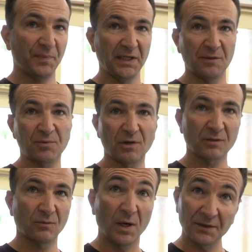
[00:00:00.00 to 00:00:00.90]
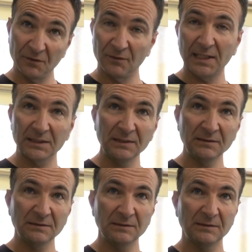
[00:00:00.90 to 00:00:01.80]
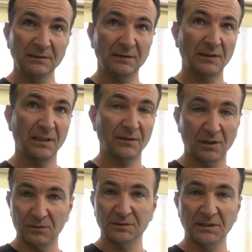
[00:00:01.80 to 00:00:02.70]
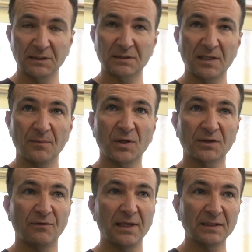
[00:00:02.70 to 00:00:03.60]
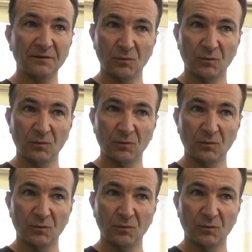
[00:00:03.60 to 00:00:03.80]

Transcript: Peter Brock won the rally. The Holden dealer team won the rally,